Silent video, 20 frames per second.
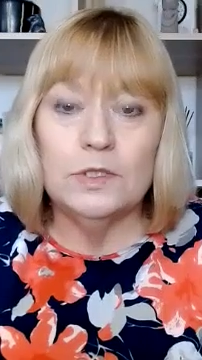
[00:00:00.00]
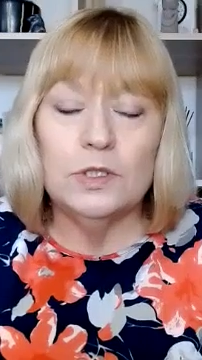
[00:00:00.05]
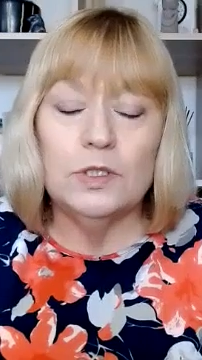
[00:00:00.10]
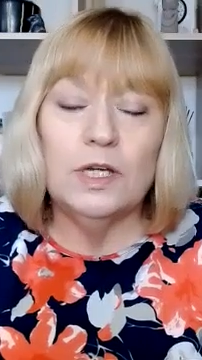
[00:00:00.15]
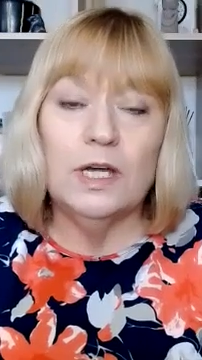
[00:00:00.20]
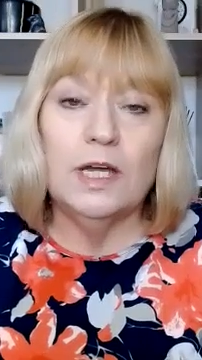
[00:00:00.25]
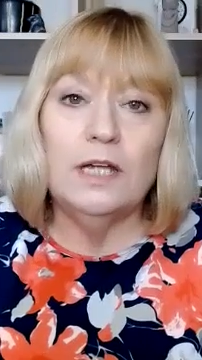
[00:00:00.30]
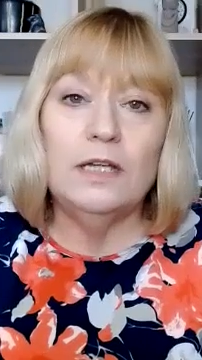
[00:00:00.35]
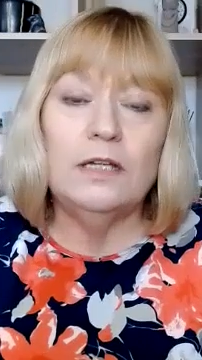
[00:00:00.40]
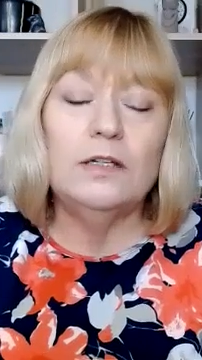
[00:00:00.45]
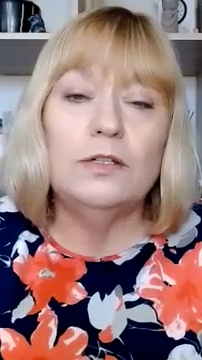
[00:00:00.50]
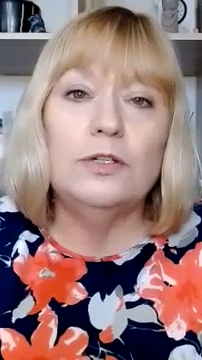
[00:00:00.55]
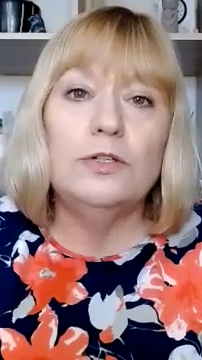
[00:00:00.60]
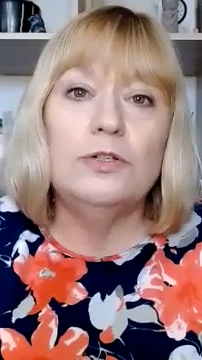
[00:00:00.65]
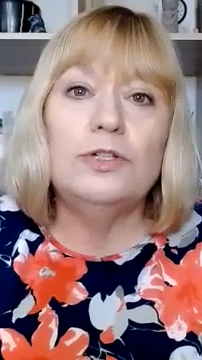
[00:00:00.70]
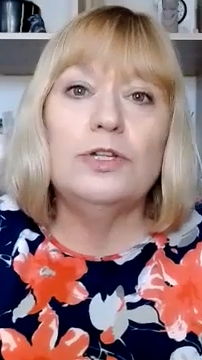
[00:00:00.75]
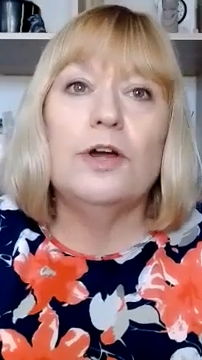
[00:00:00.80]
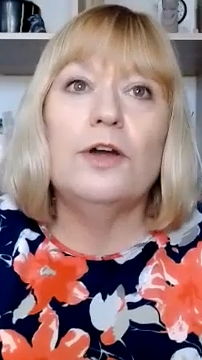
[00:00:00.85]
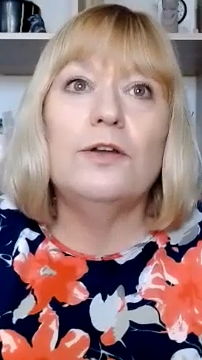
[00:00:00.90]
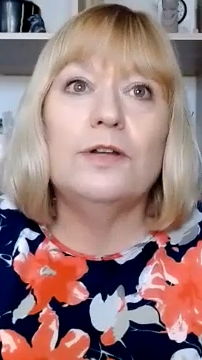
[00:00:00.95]
Okay? You
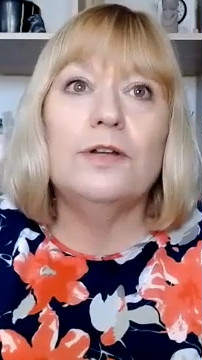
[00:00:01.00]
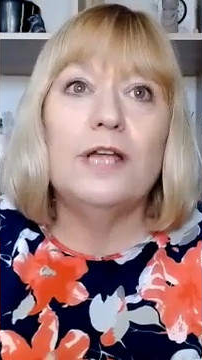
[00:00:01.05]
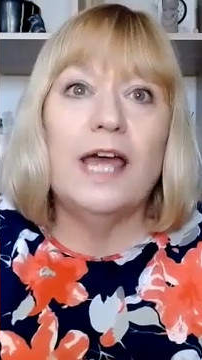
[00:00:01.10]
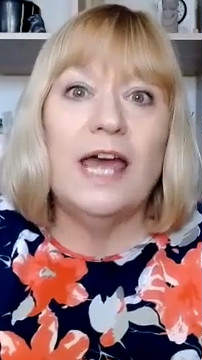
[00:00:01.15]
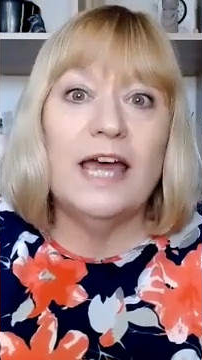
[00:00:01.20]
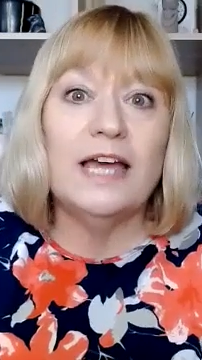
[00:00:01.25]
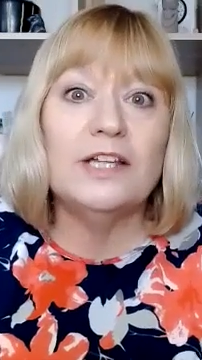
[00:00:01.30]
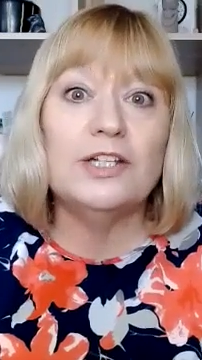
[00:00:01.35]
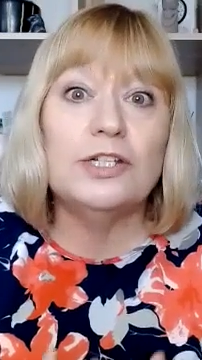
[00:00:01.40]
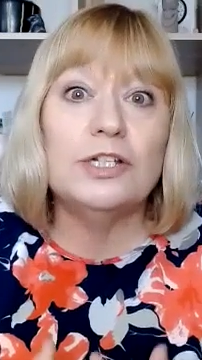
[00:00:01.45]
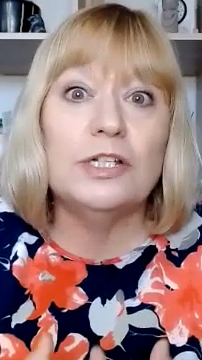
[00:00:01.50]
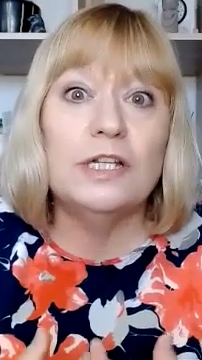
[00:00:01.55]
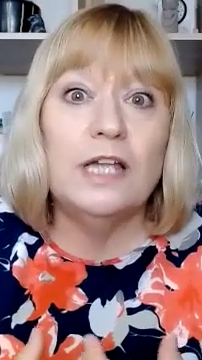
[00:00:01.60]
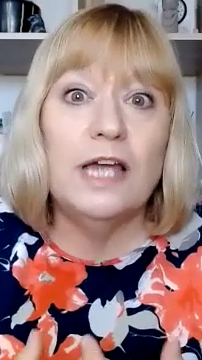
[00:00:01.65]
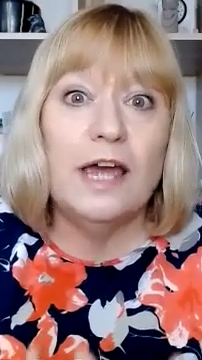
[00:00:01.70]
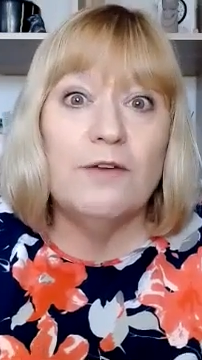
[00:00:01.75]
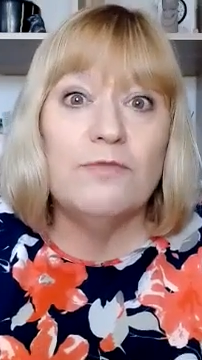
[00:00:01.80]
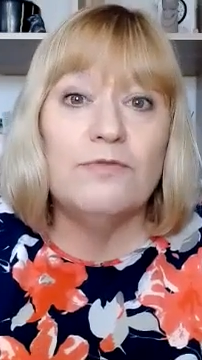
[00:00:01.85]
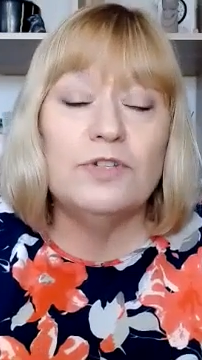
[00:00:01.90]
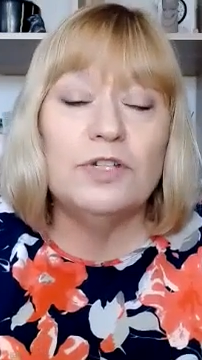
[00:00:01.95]
don't
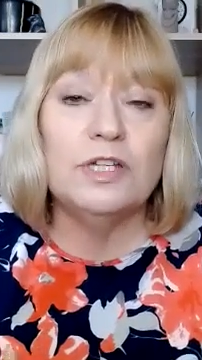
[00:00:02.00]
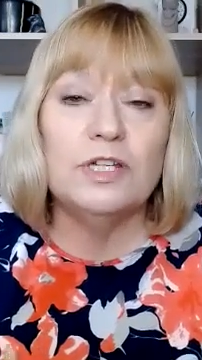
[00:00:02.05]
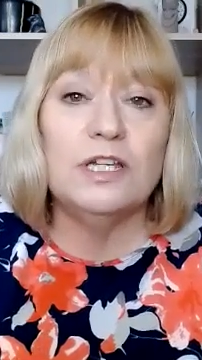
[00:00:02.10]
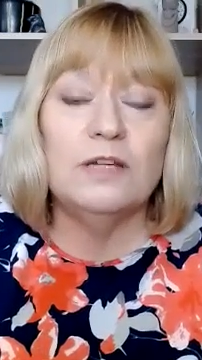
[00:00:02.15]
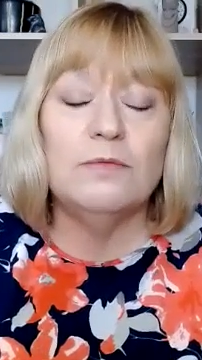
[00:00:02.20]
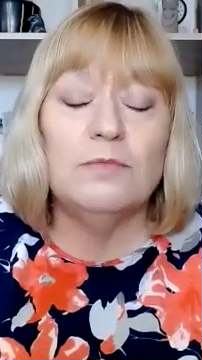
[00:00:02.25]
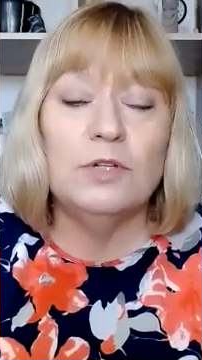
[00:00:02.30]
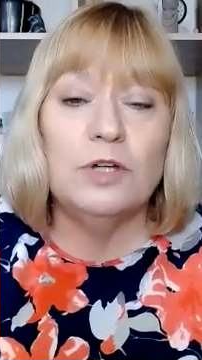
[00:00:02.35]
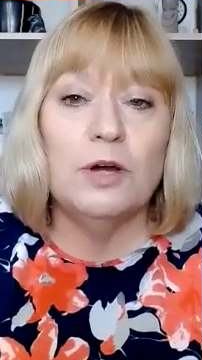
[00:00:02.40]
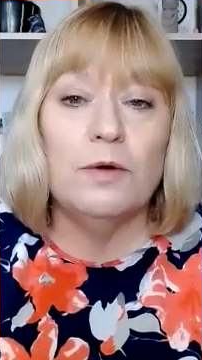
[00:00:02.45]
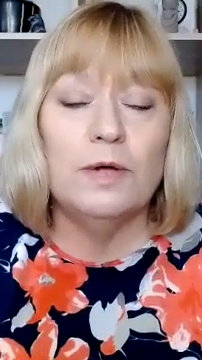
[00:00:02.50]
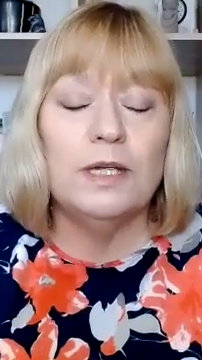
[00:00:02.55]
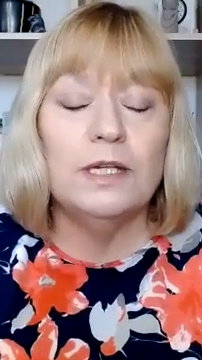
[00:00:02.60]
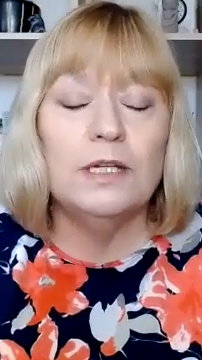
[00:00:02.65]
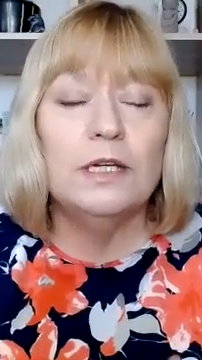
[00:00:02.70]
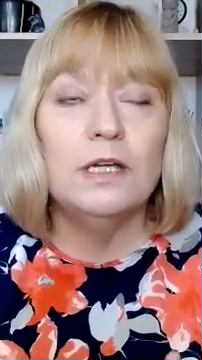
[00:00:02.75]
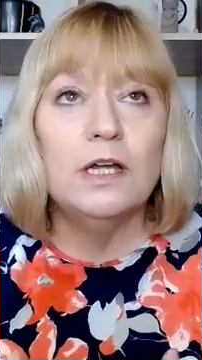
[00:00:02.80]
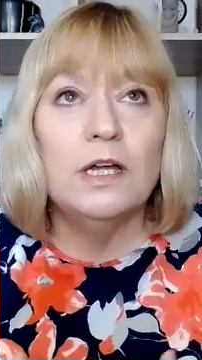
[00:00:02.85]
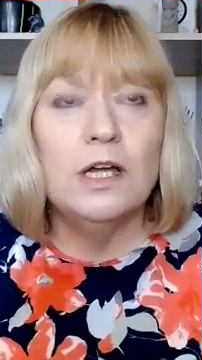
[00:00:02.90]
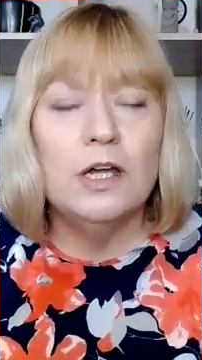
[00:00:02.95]
actually have to keep going.